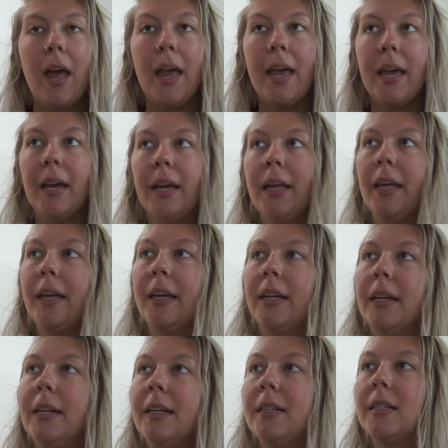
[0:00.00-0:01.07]

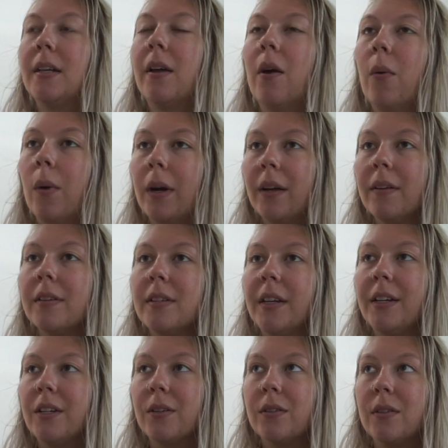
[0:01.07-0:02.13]
And what else did
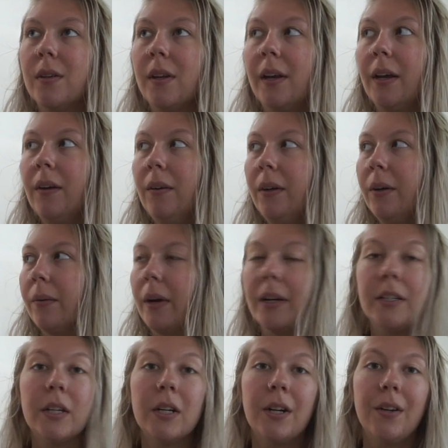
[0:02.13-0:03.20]
I do? I don't know, I
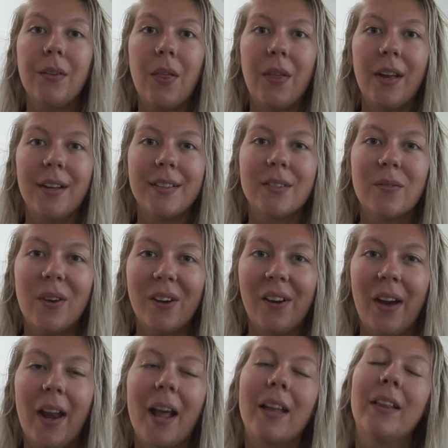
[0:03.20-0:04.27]
did all the things. It felt
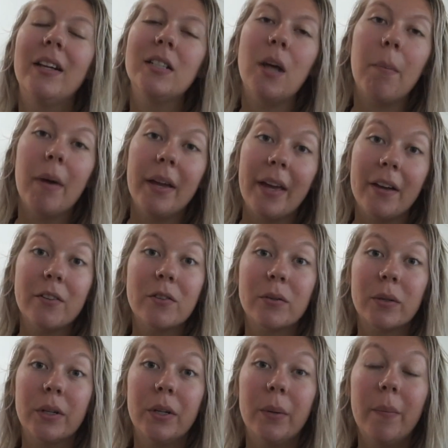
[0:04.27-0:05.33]
good. I cleaned out my guest
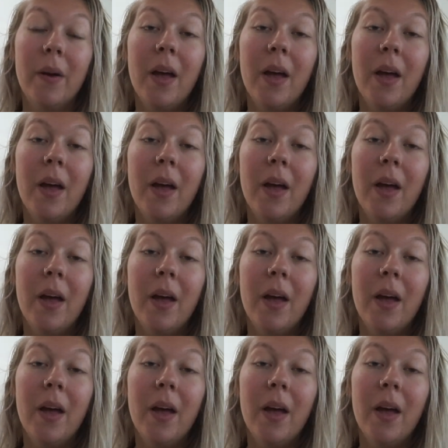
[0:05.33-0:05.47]
room.